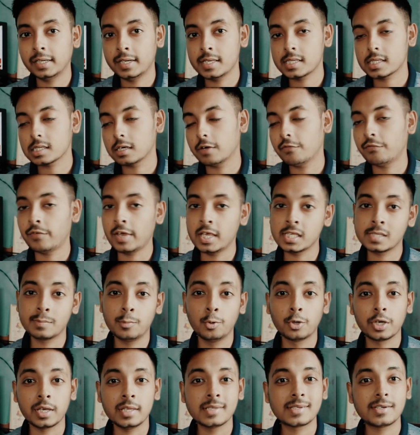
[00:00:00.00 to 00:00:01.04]
that is
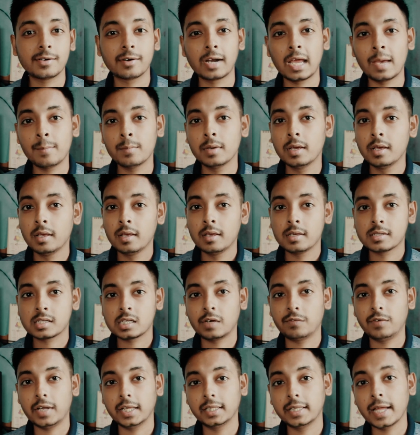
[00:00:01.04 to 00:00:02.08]
Facebook, Instagram,
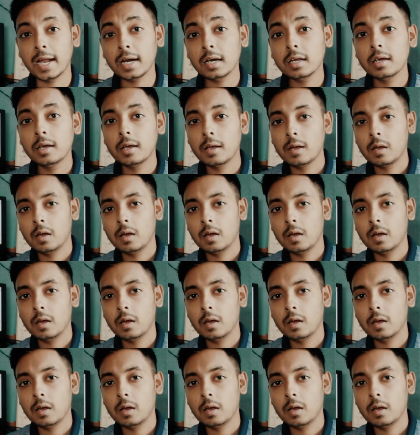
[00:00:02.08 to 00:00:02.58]
stuff like that.